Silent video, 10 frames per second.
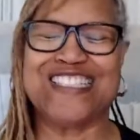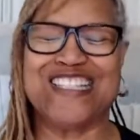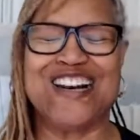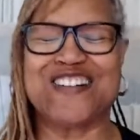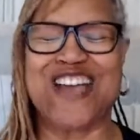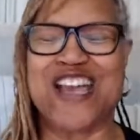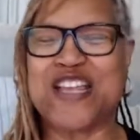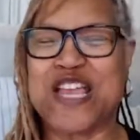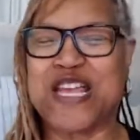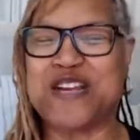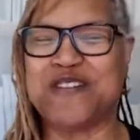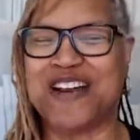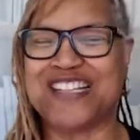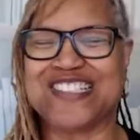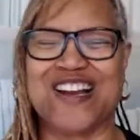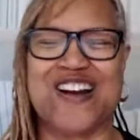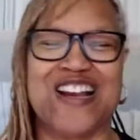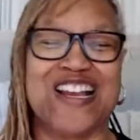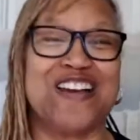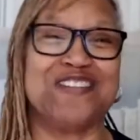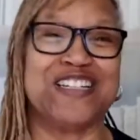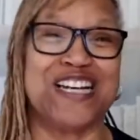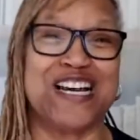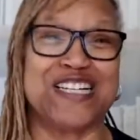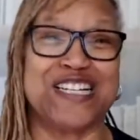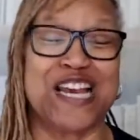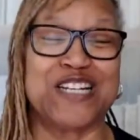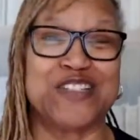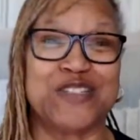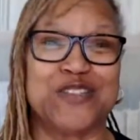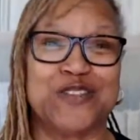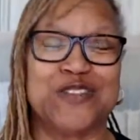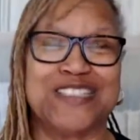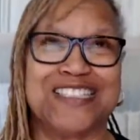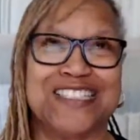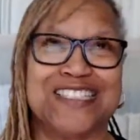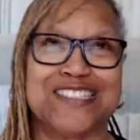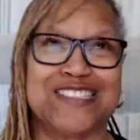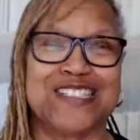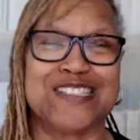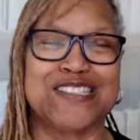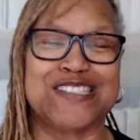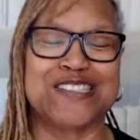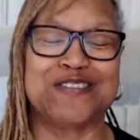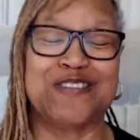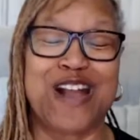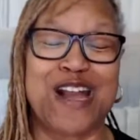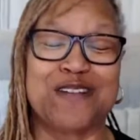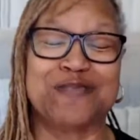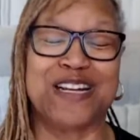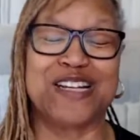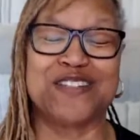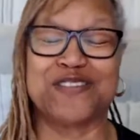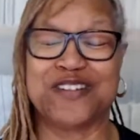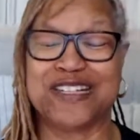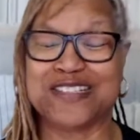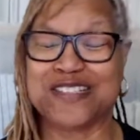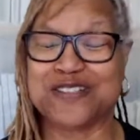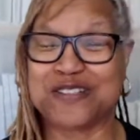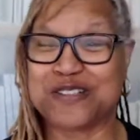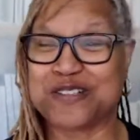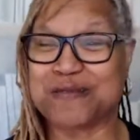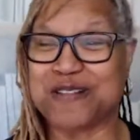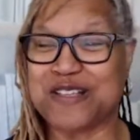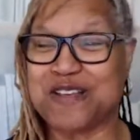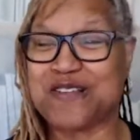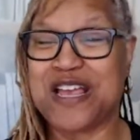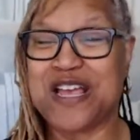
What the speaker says: Okay. Anyway, sorry. Every now and then I do It's rare, but I do forget to introduce myself.